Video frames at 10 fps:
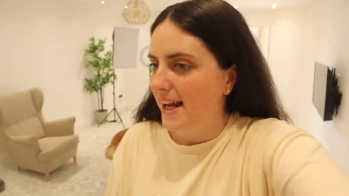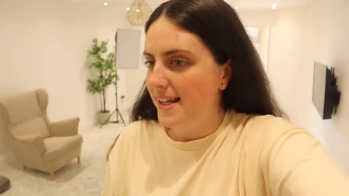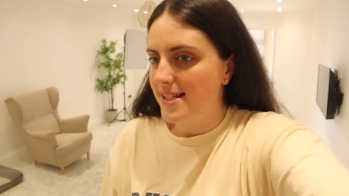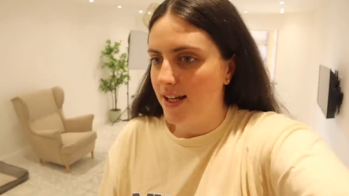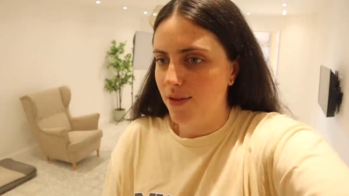I
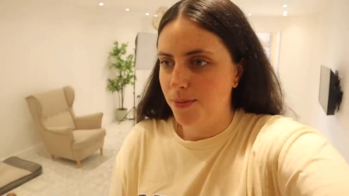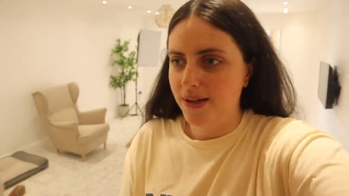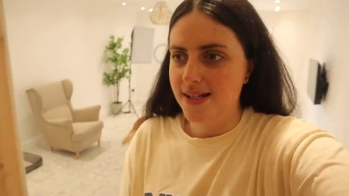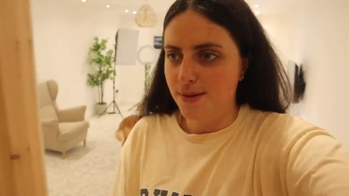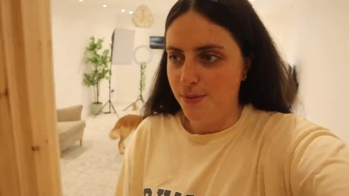need to give the
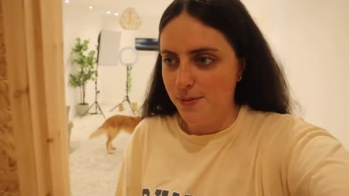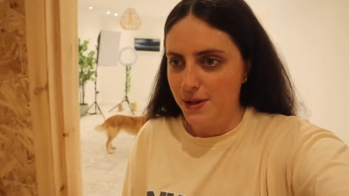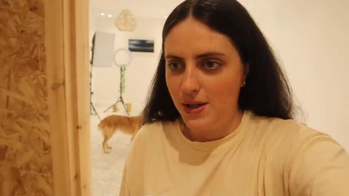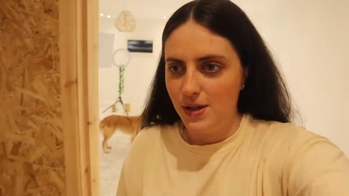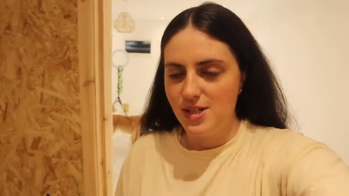place a proper
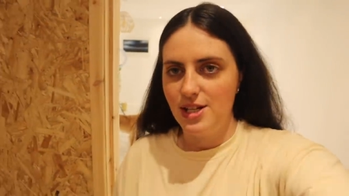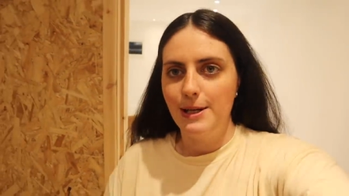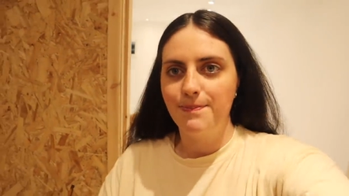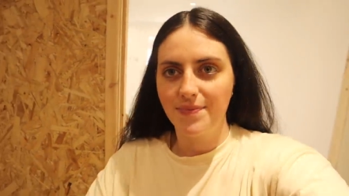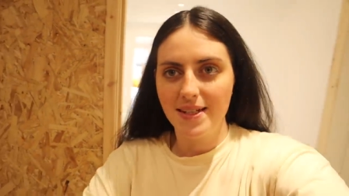good
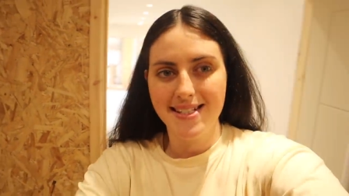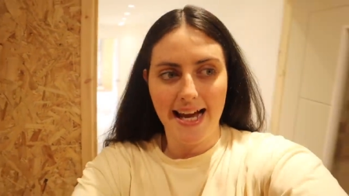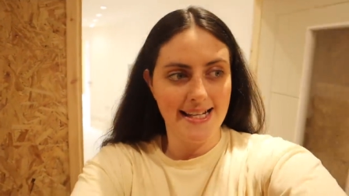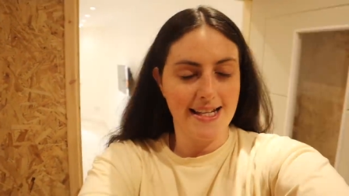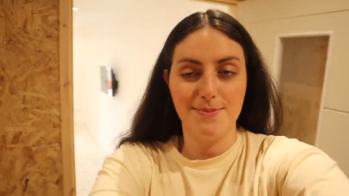
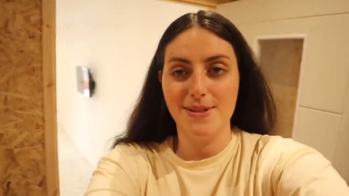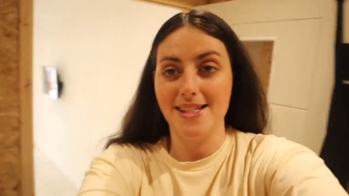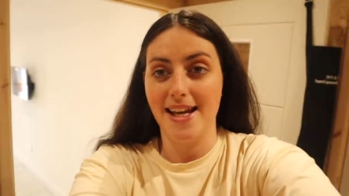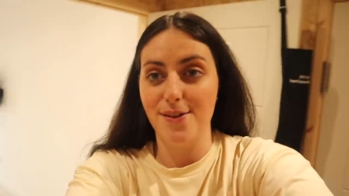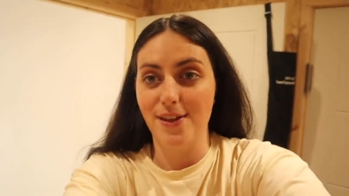tidy up
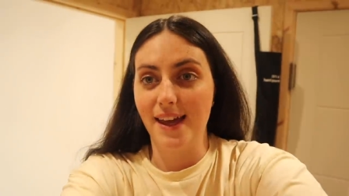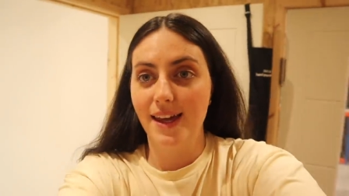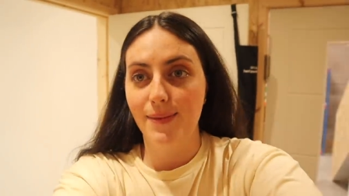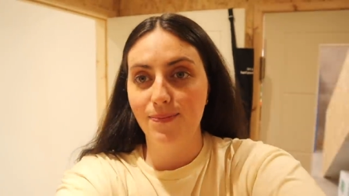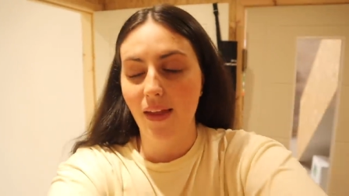today, I
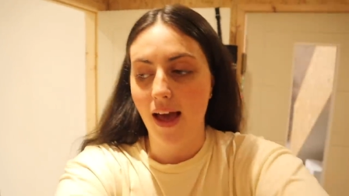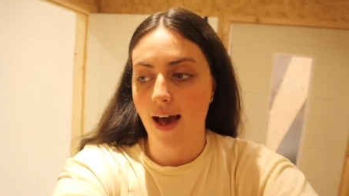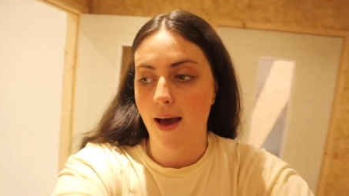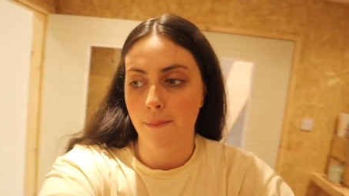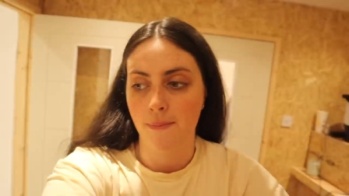think.
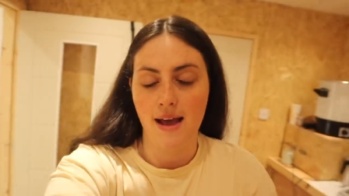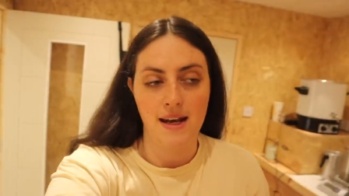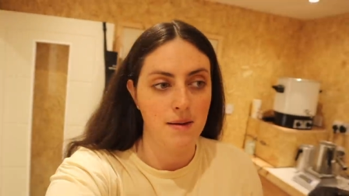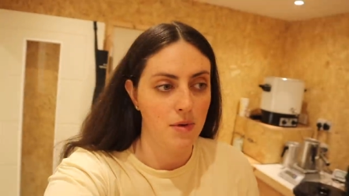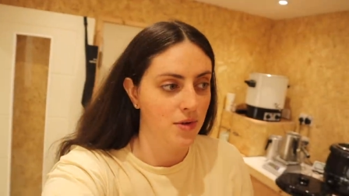Um,
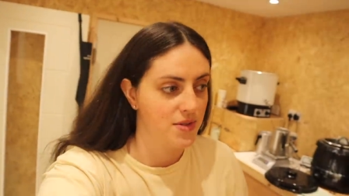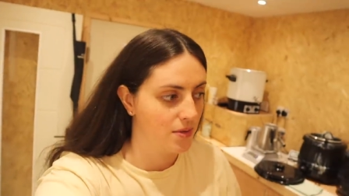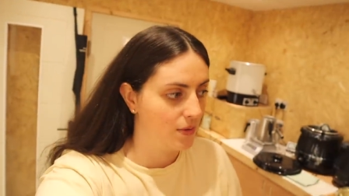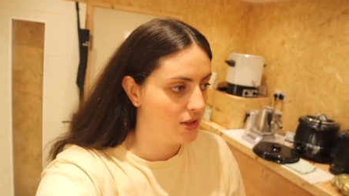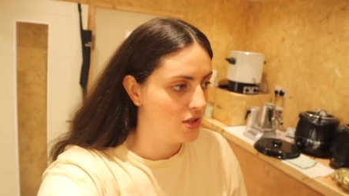and I'm also
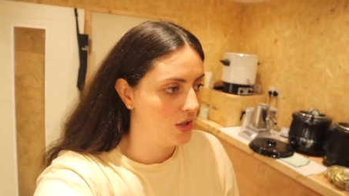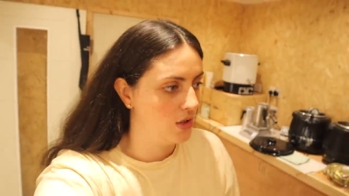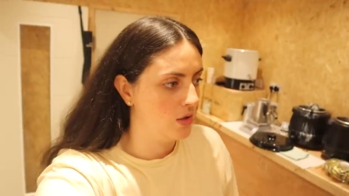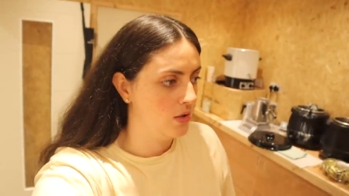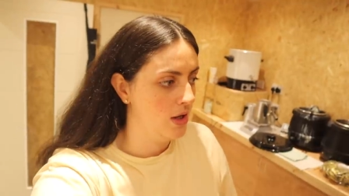going
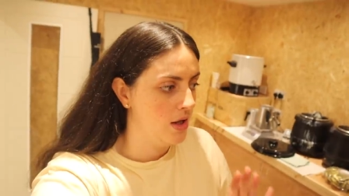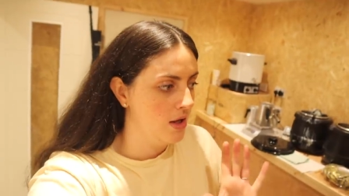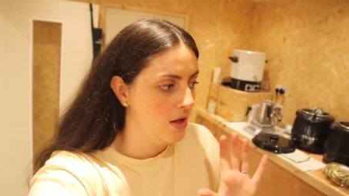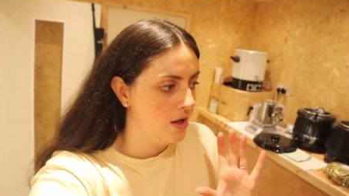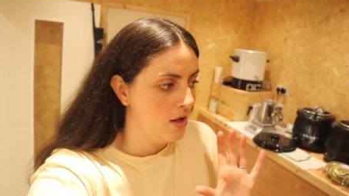to
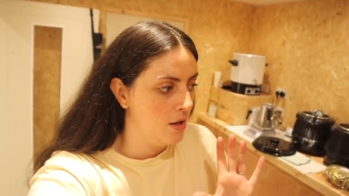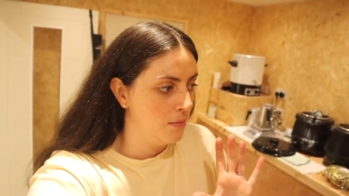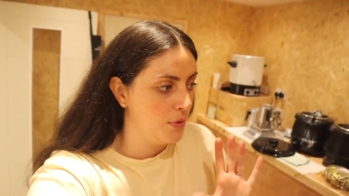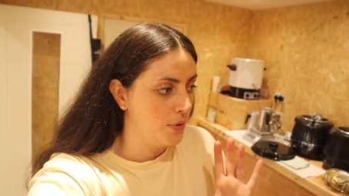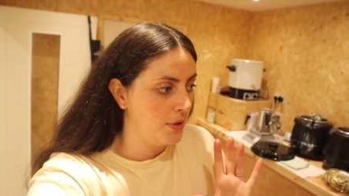
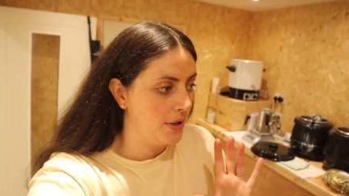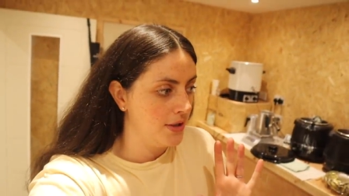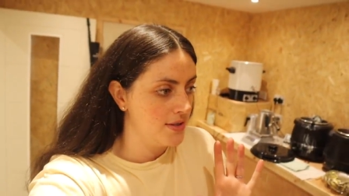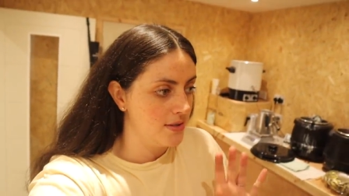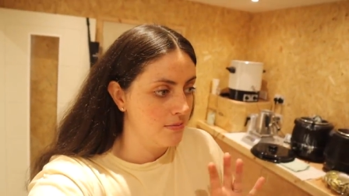
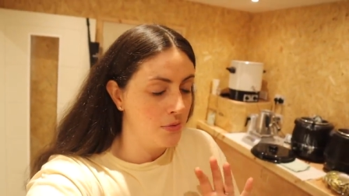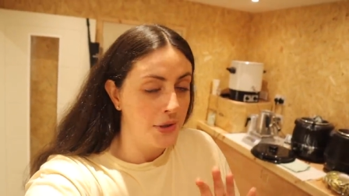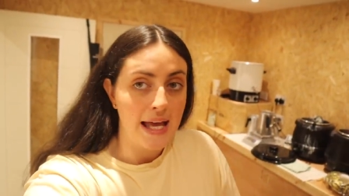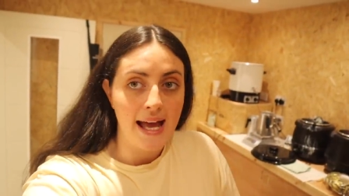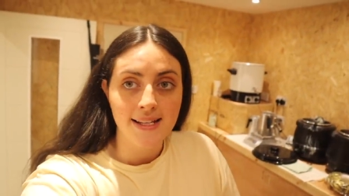pour some
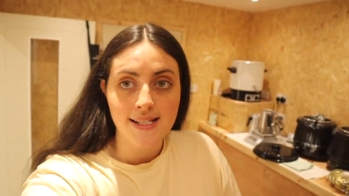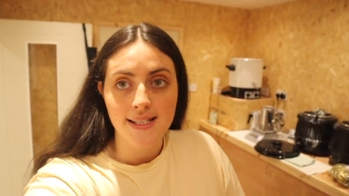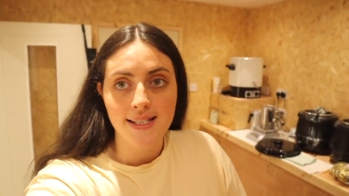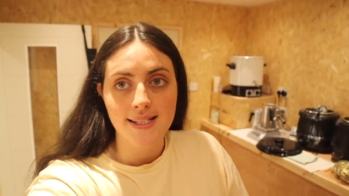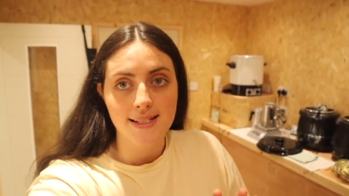more
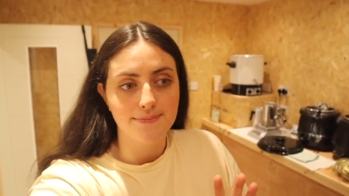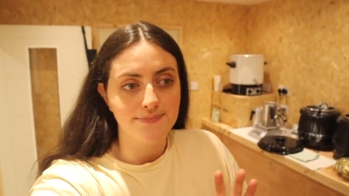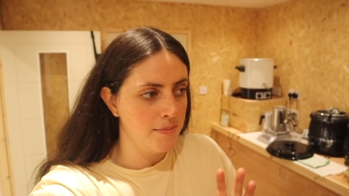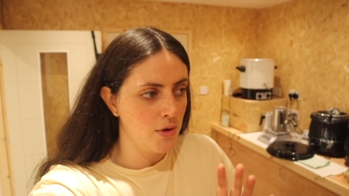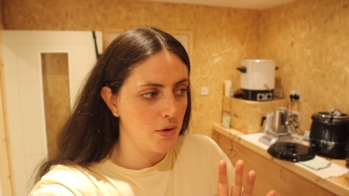candles.
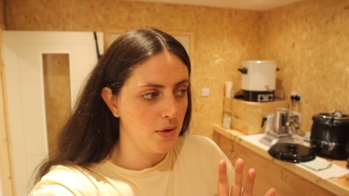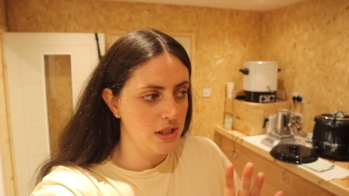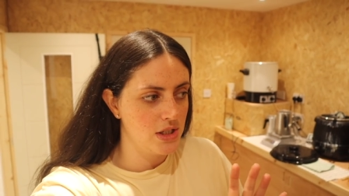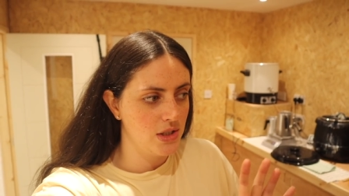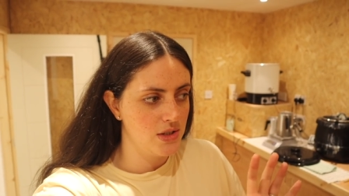I'm not
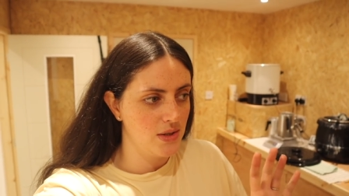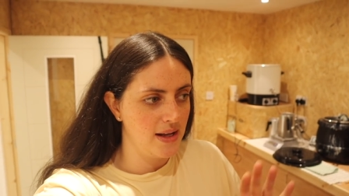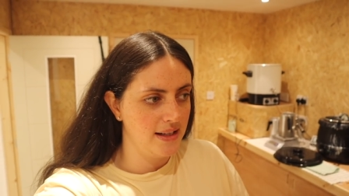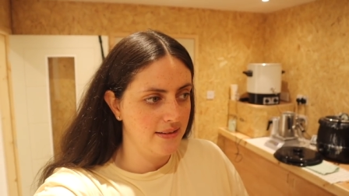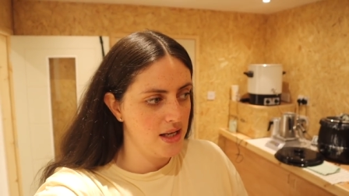going to do
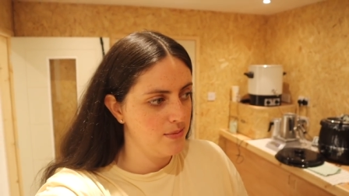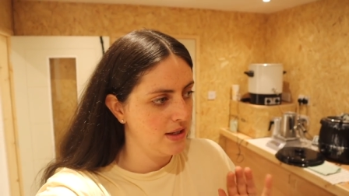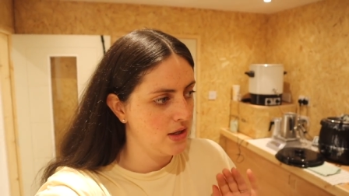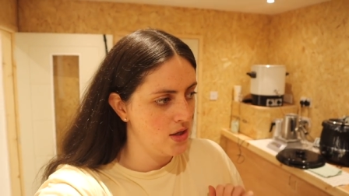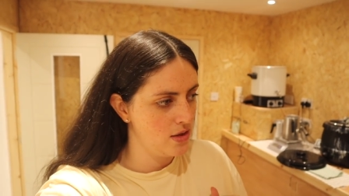any
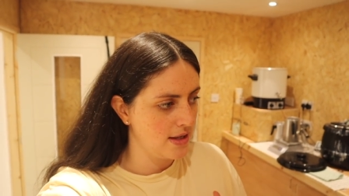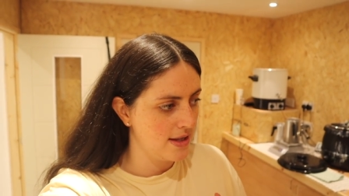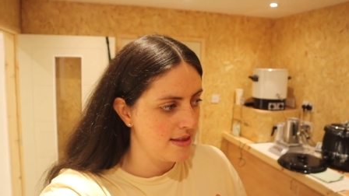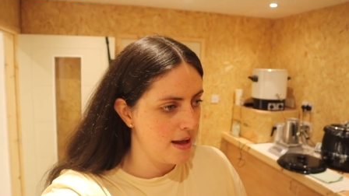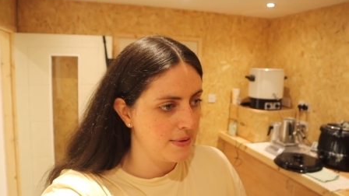labelling or anything
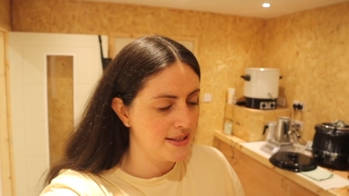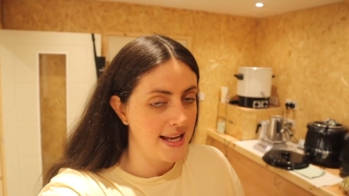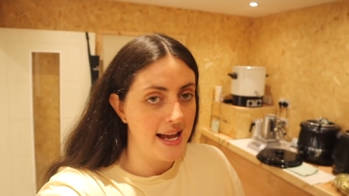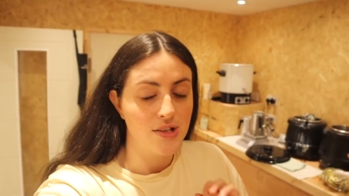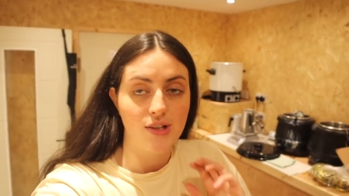like that because
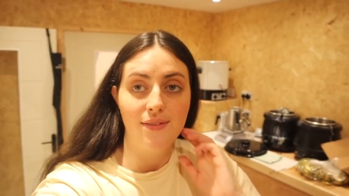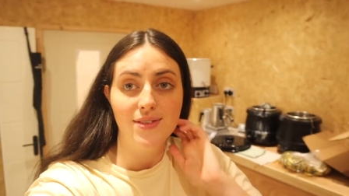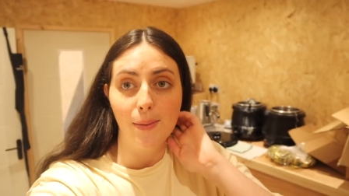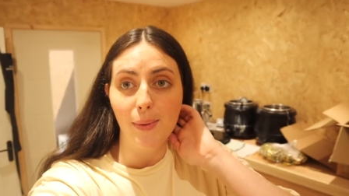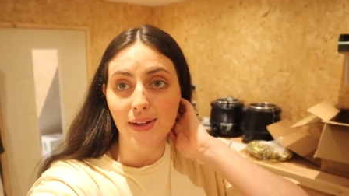I actually have
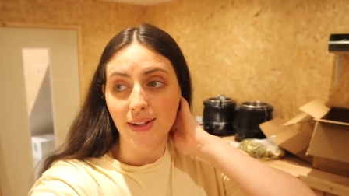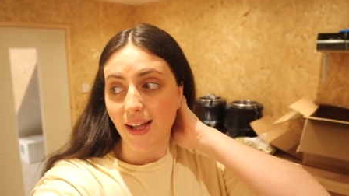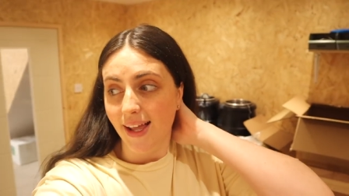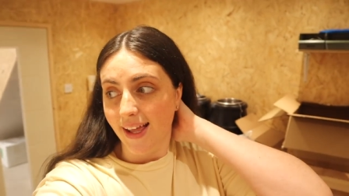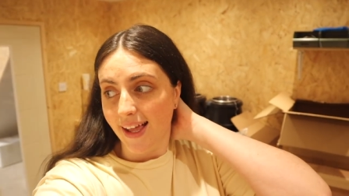someone
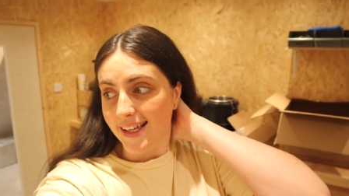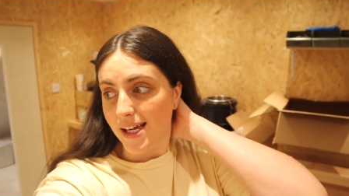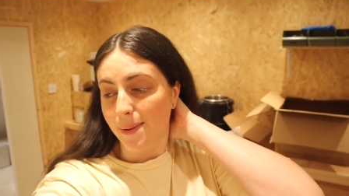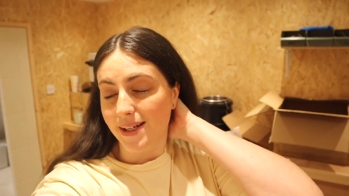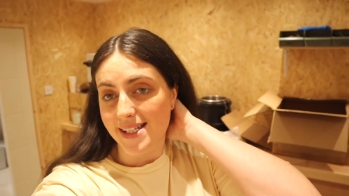
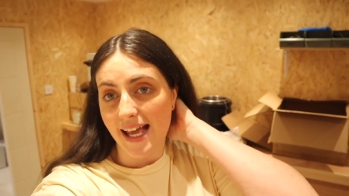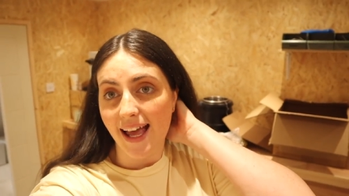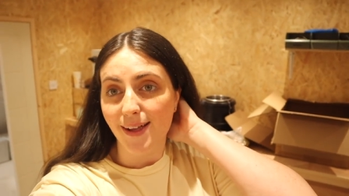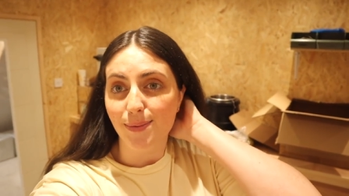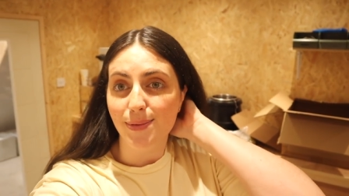coming to
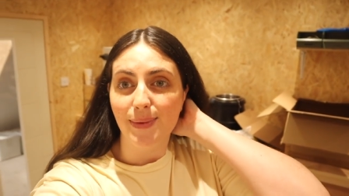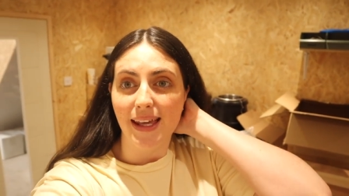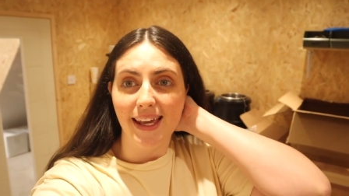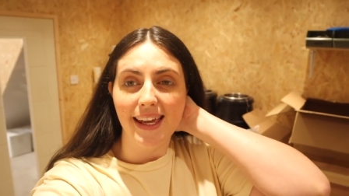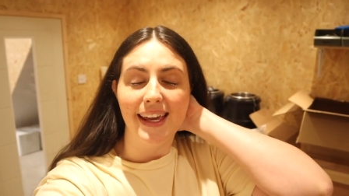help
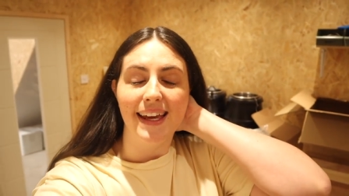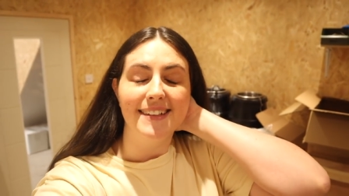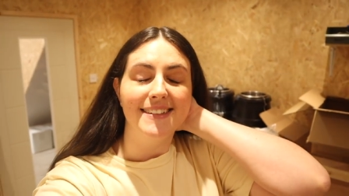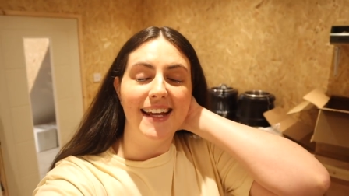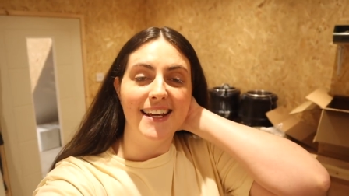me
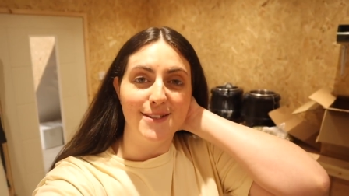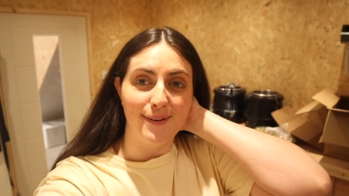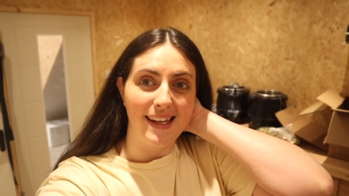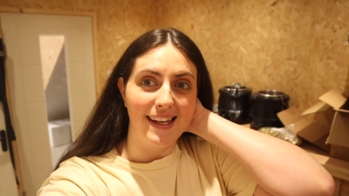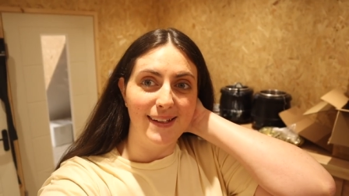next
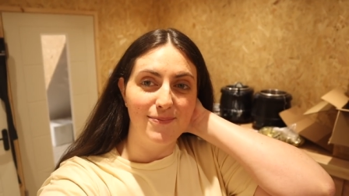week,